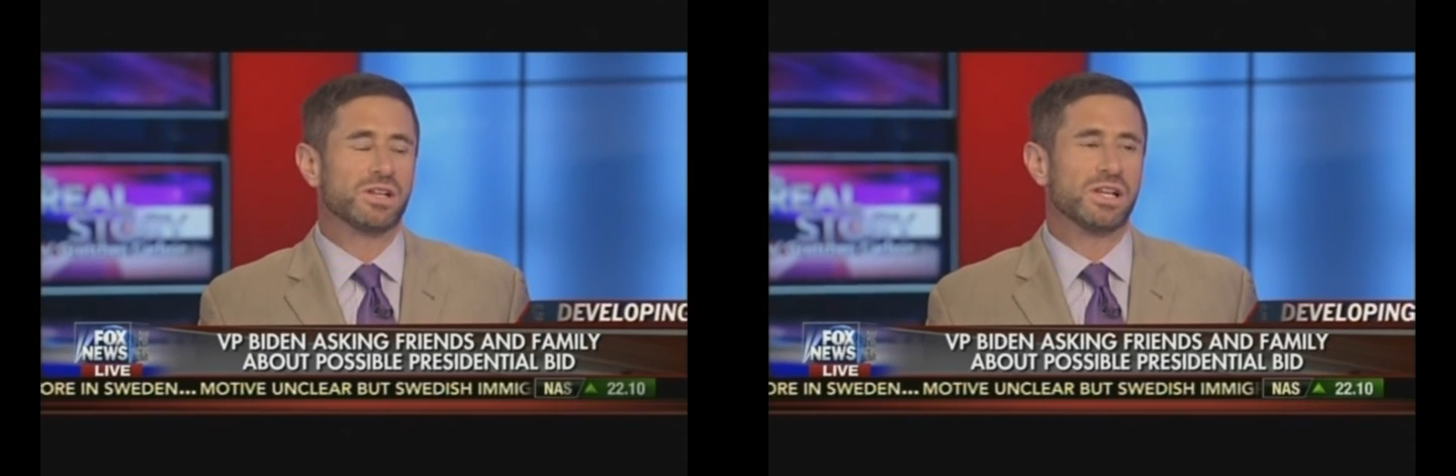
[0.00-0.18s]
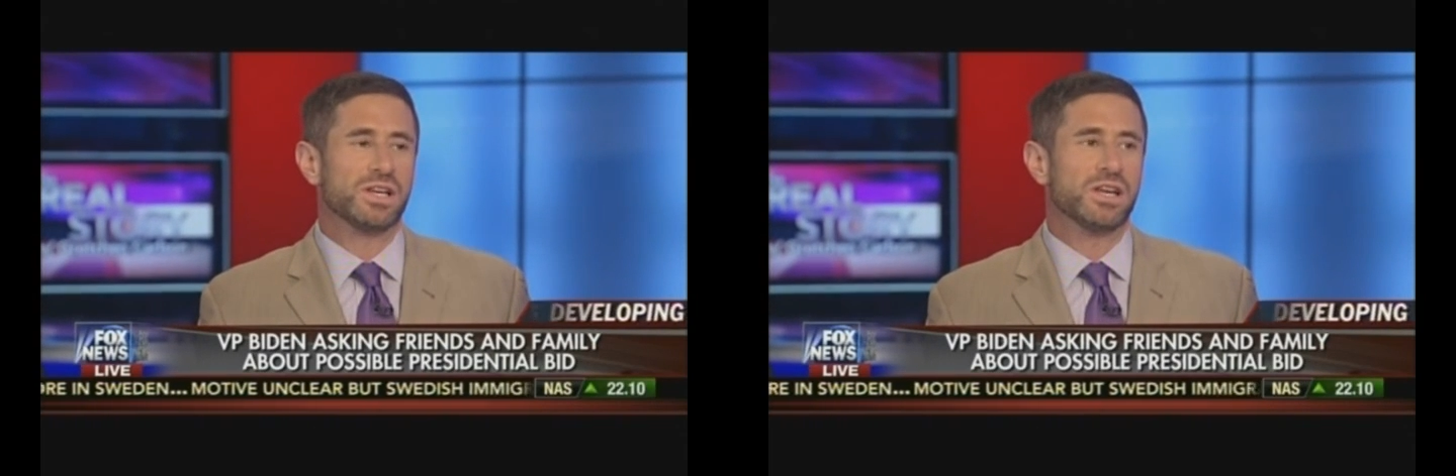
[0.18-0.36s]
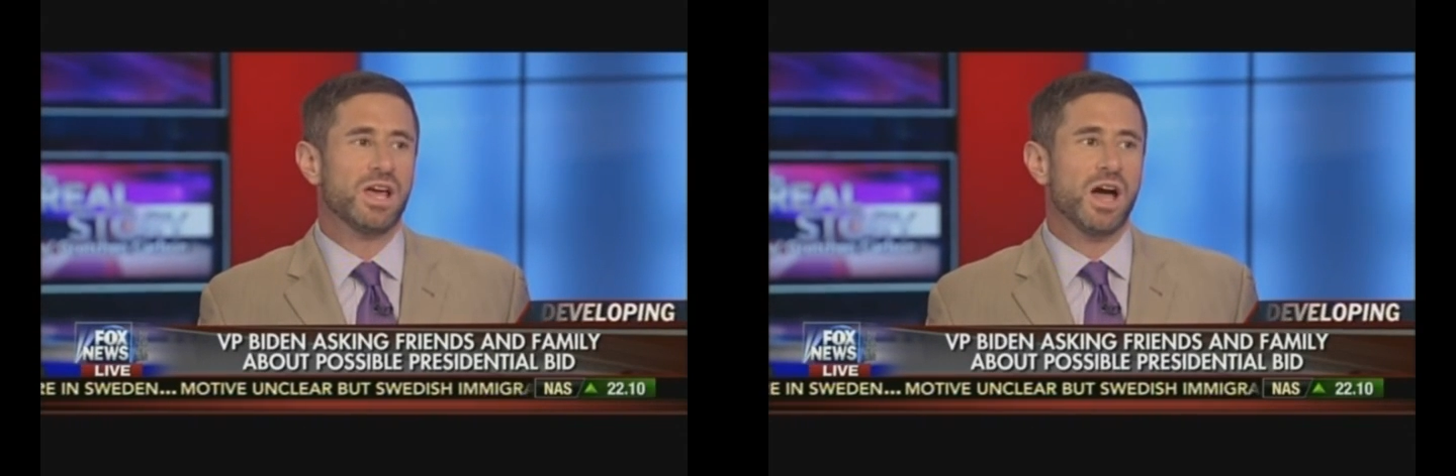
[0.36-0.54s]
Hillary
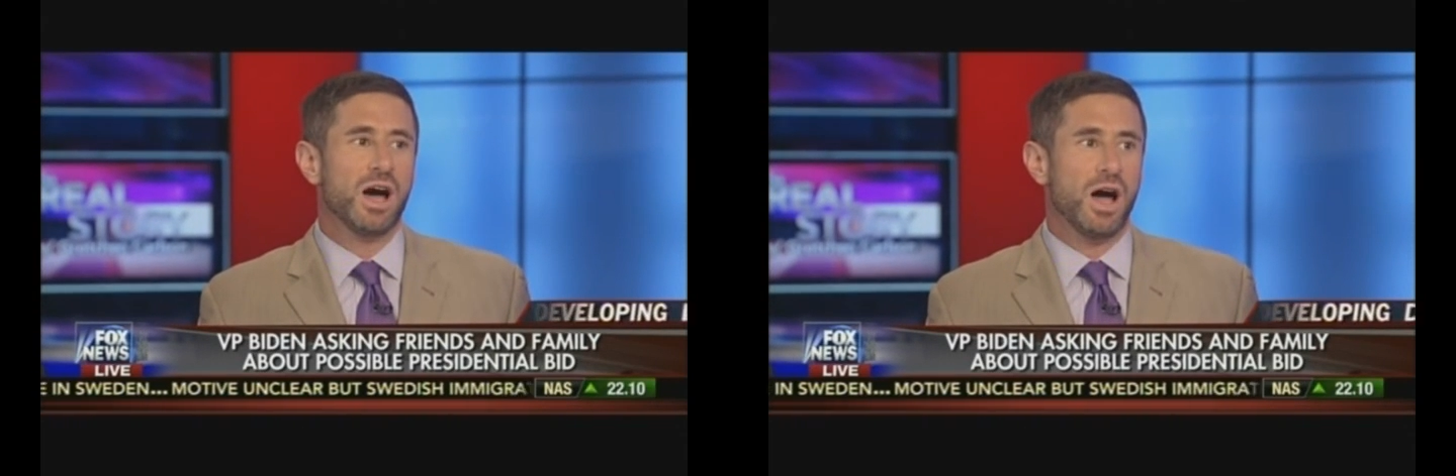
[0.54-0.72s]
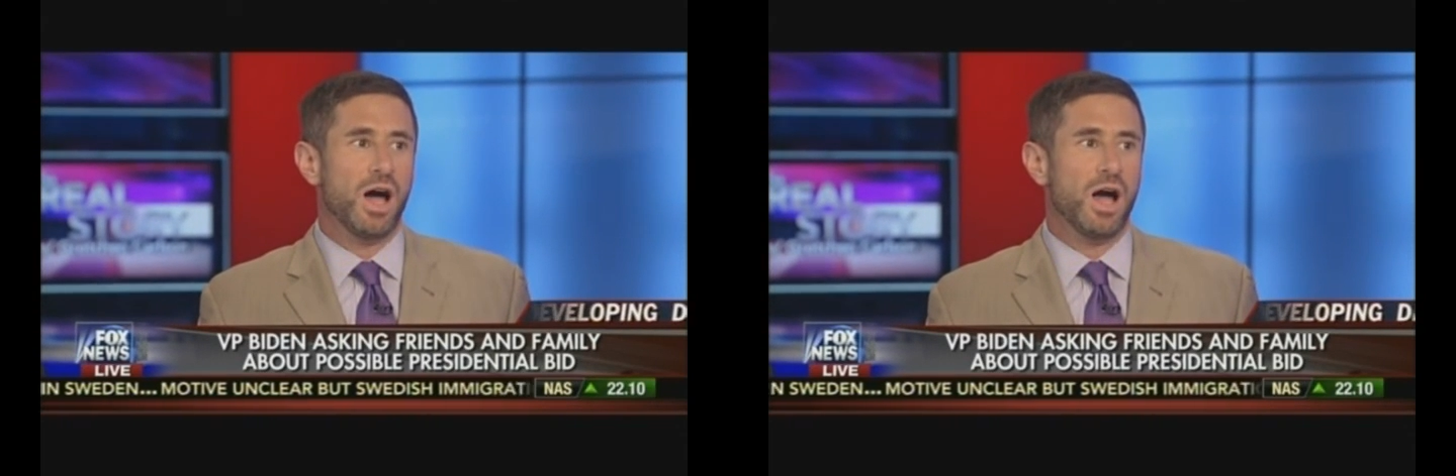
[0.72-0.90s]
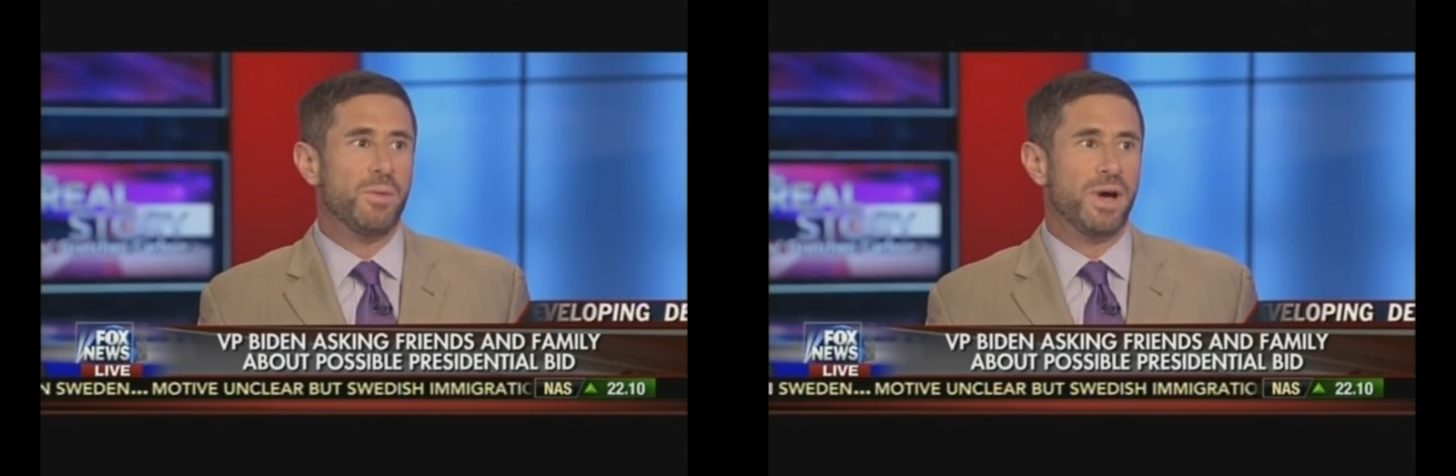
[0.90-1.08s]
Clinton,
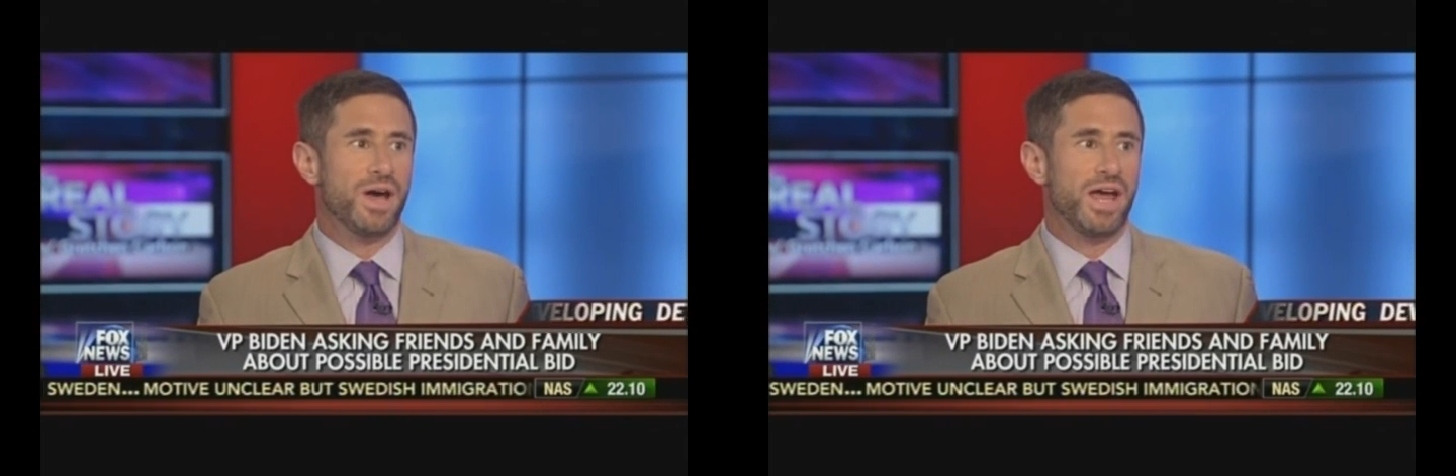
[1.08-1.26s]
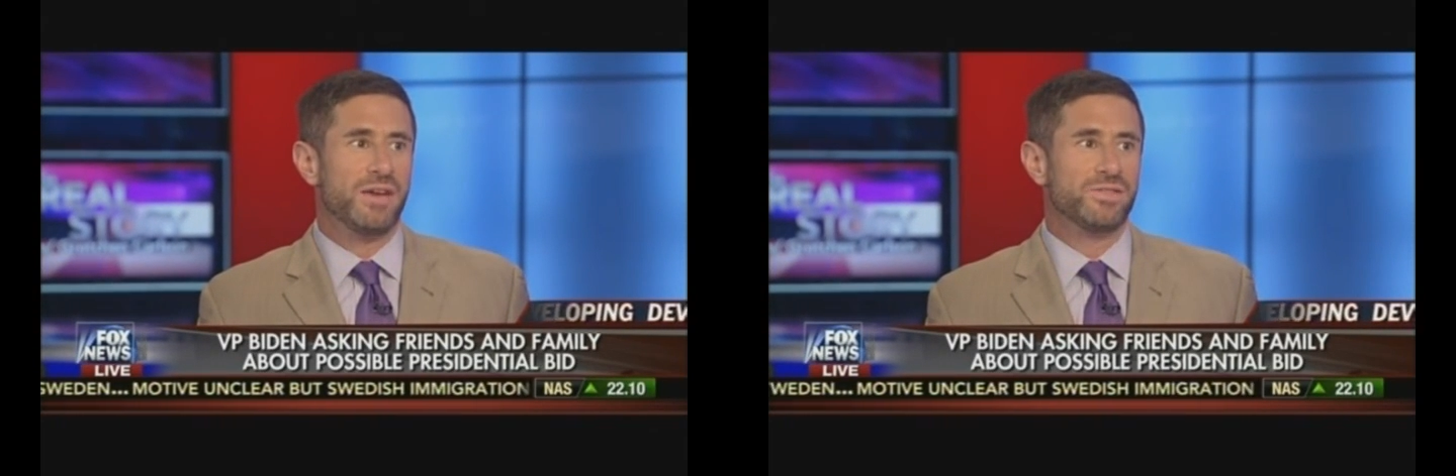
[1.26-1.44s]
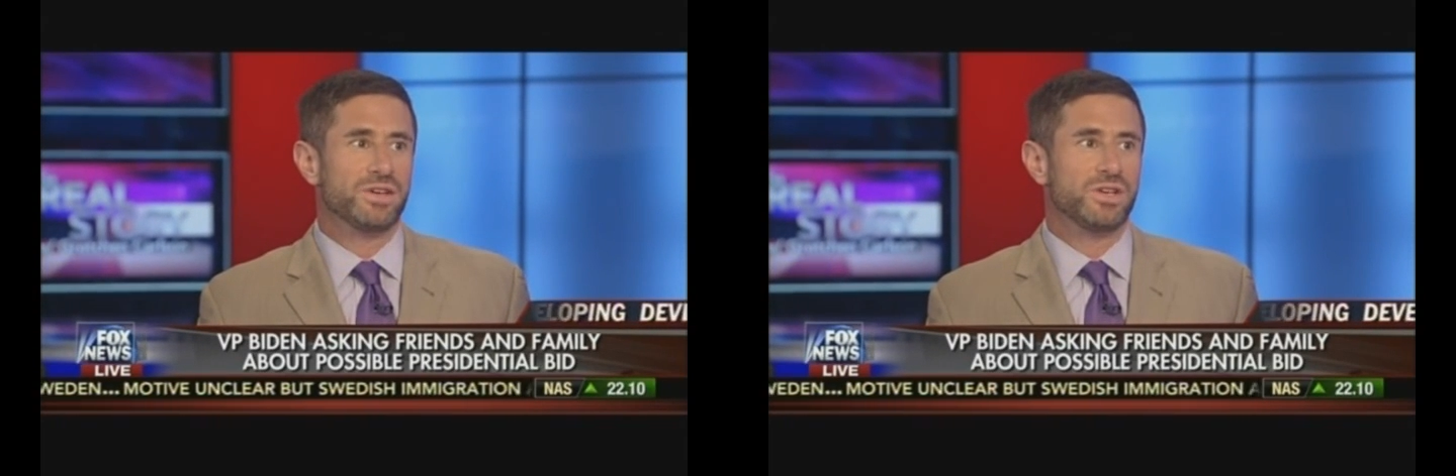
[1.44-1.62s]
about
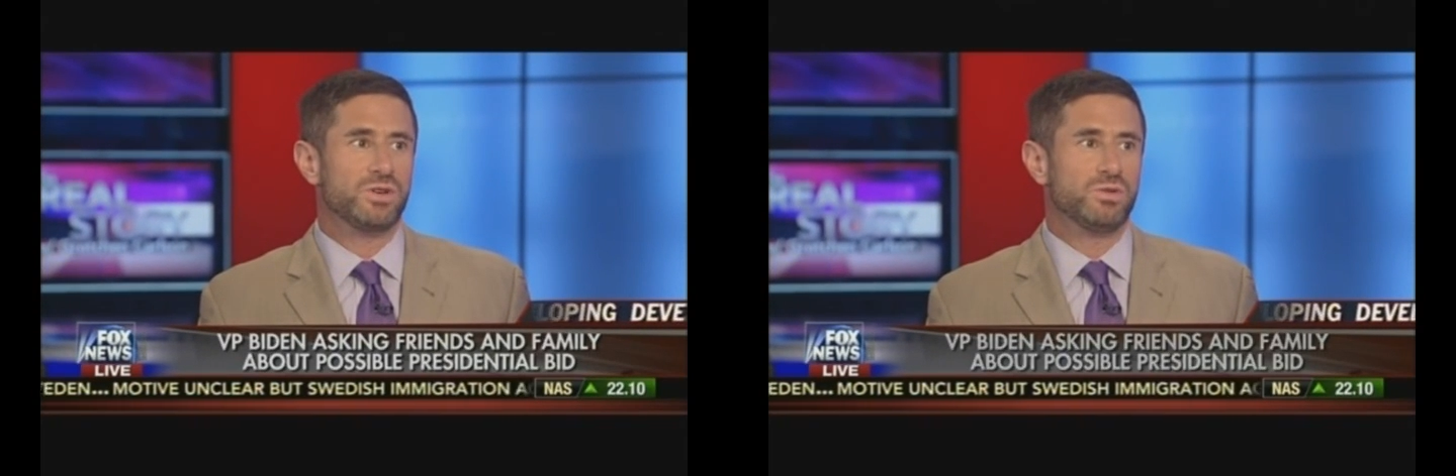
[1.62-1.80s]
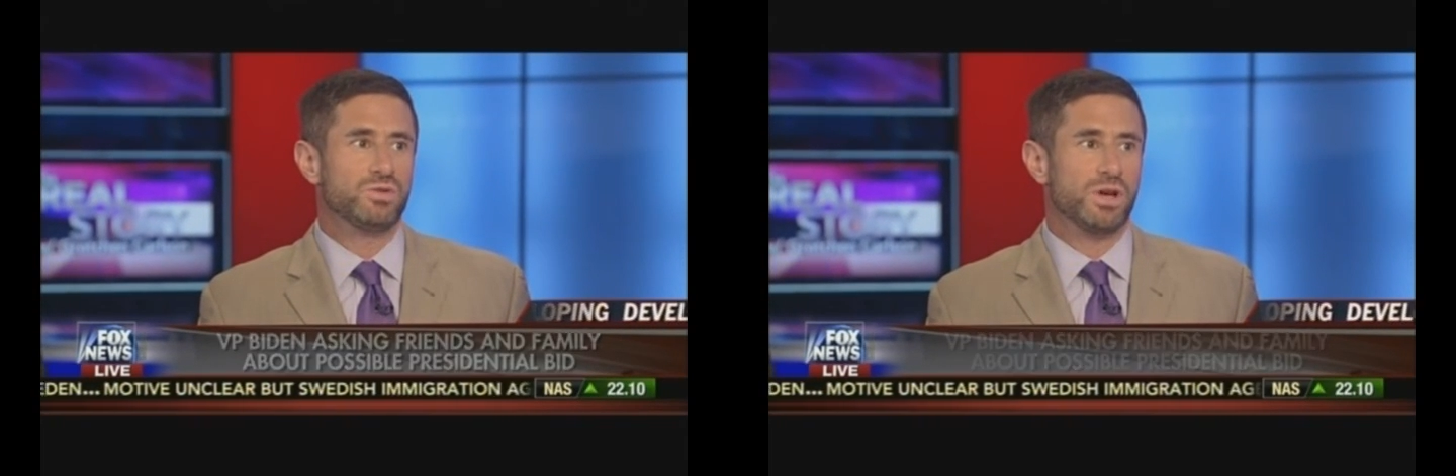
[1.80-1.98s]
having a huge,